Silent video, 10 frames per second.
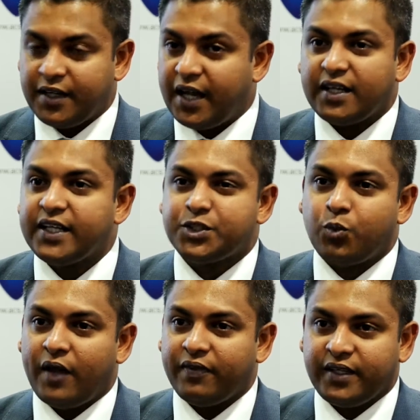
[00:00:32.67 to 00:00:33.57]
at least
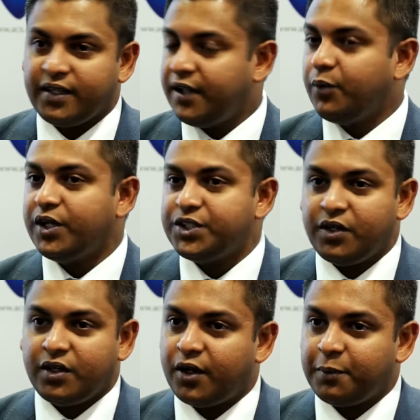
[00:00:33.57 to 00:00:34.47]
one thing, otherwise you
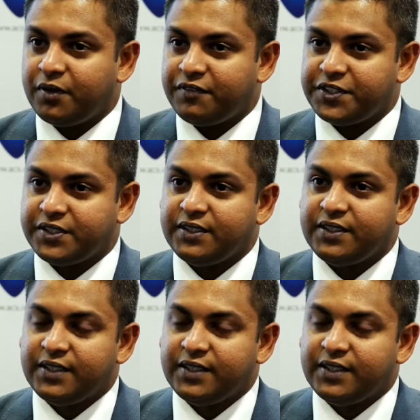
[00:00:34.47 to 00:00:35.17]
are not a professional.